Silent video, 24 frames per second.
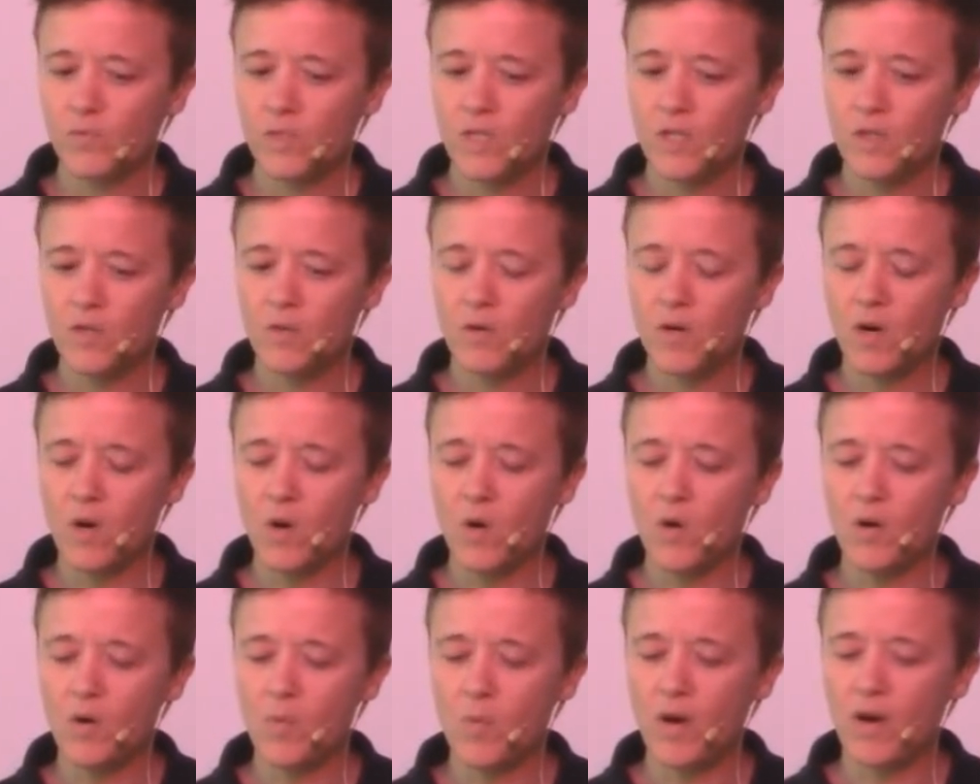And through our
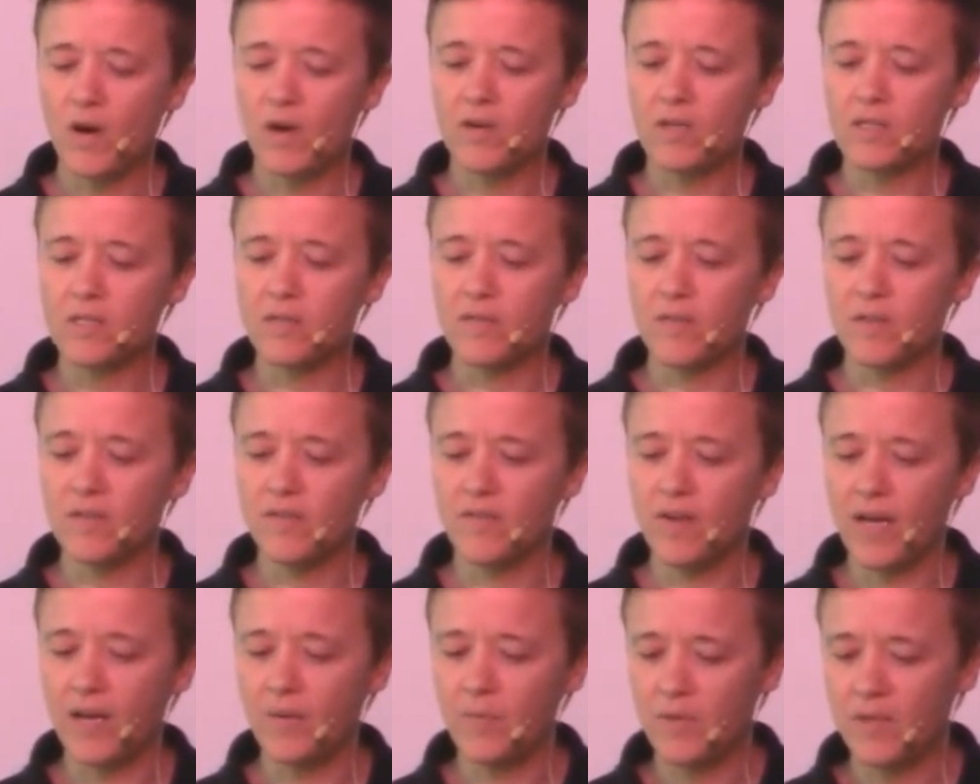own awareness of the
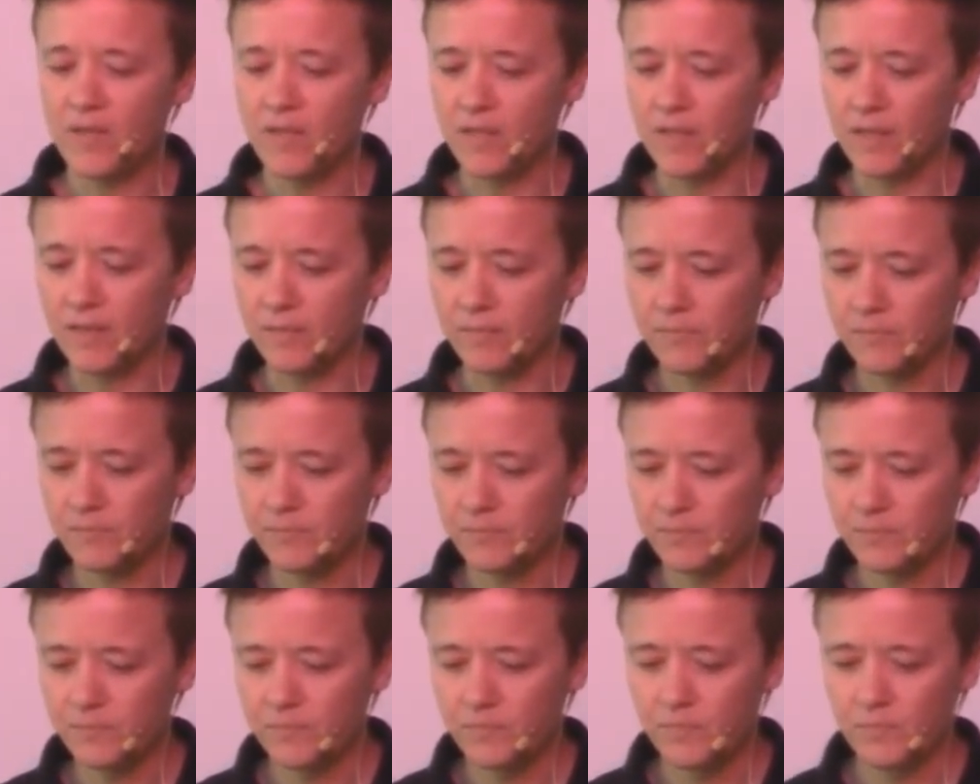divine within,
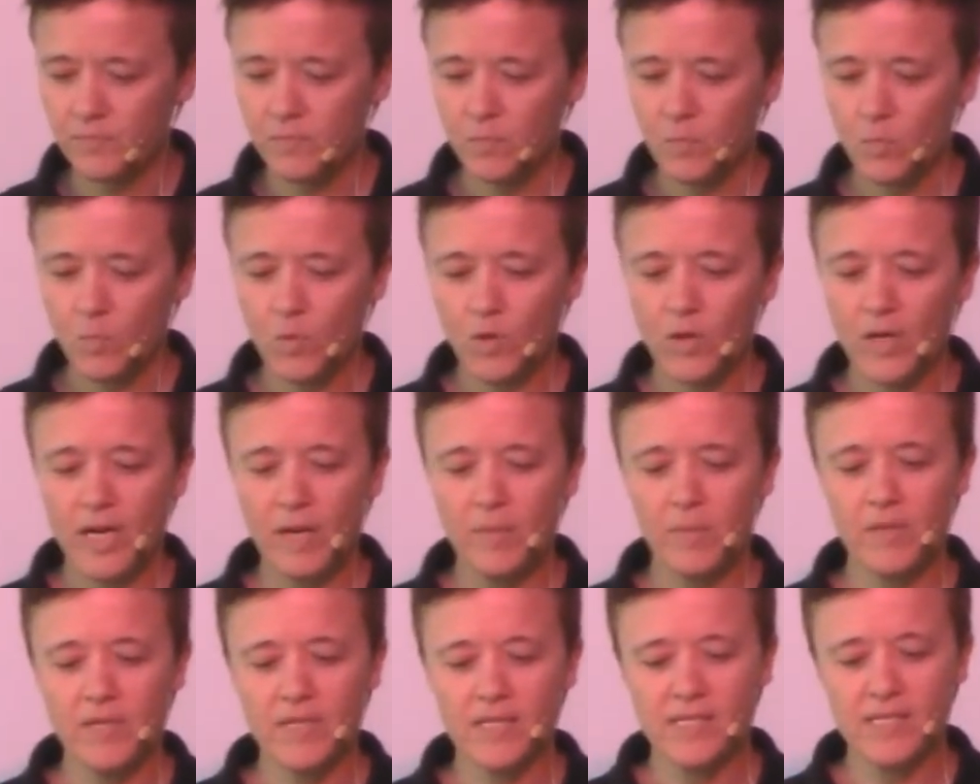we're
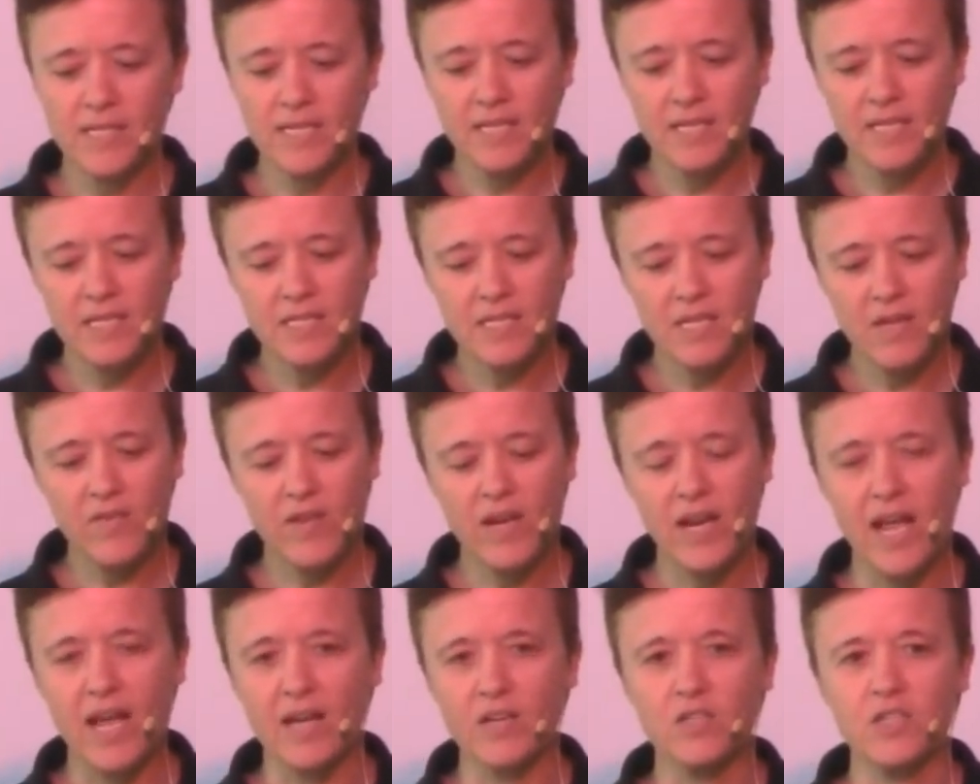able to see this love
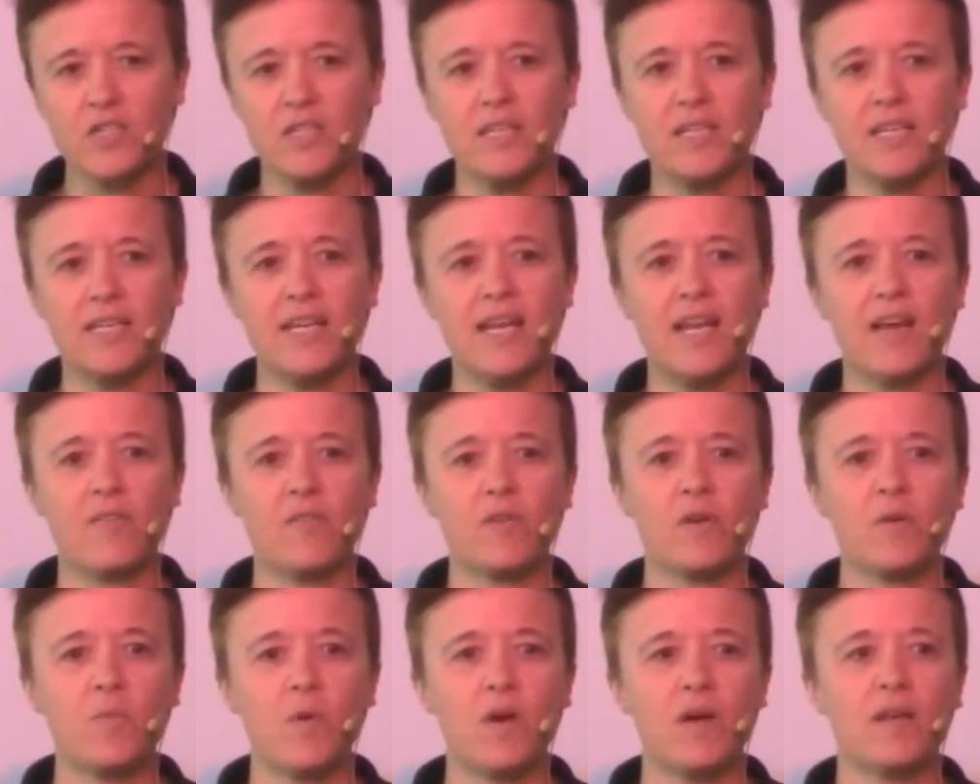in action in
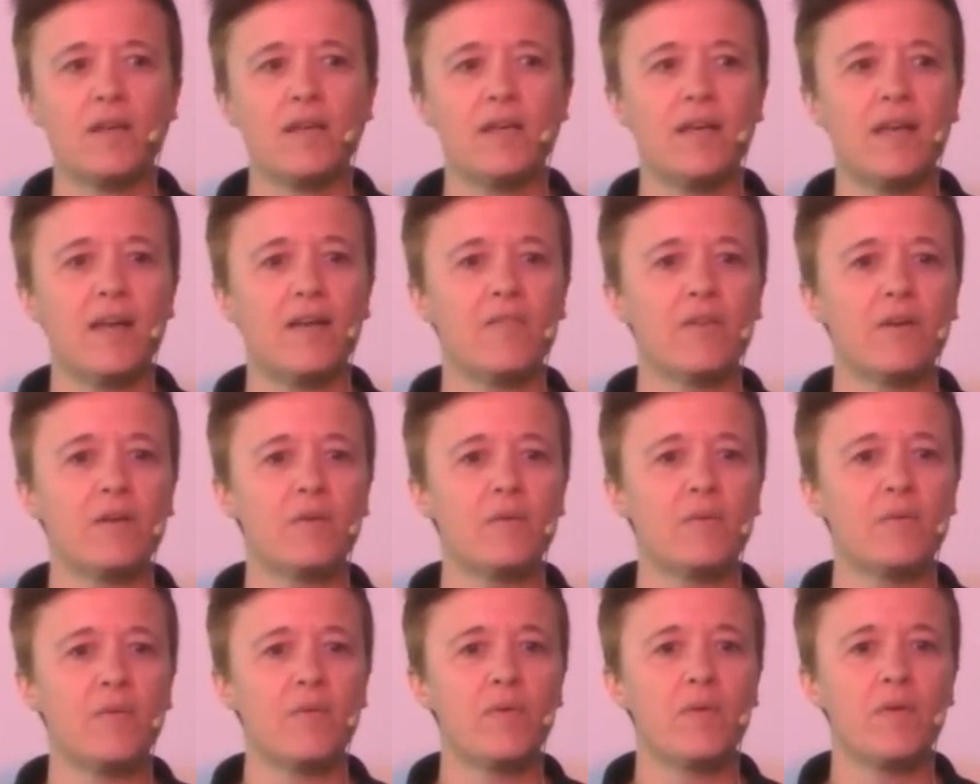everyone and
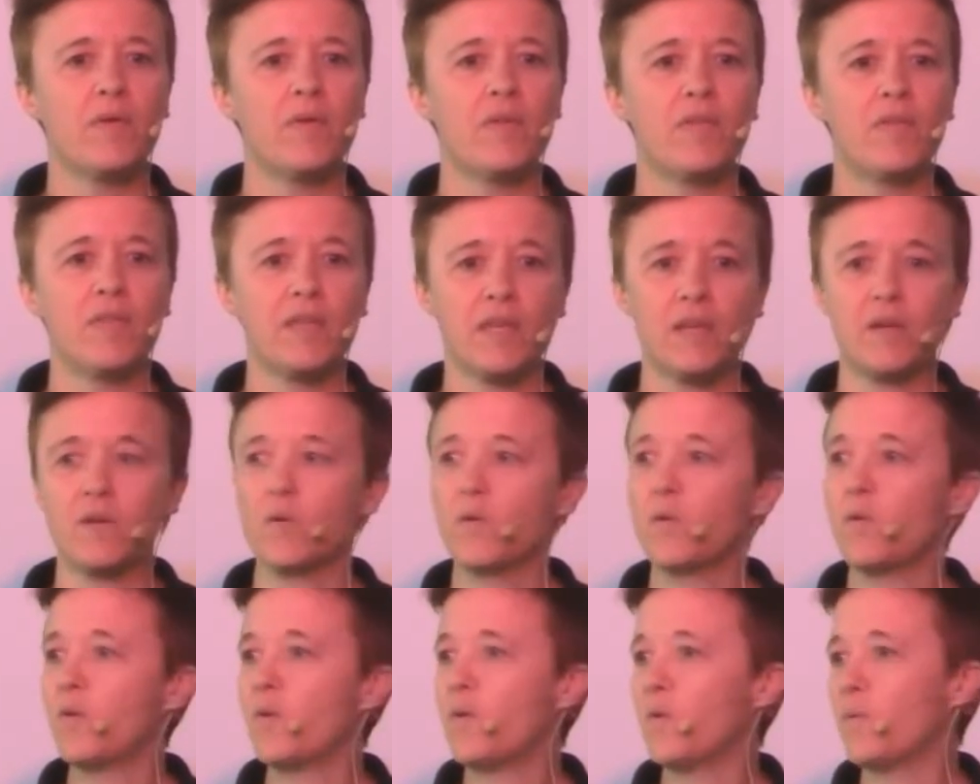everything
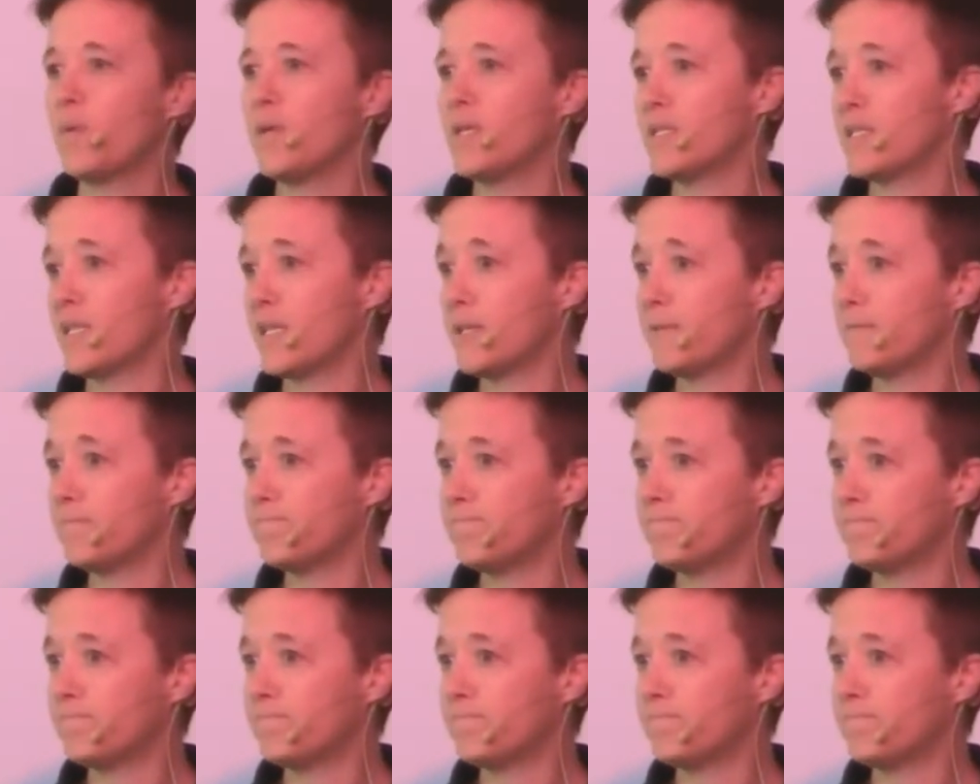we see.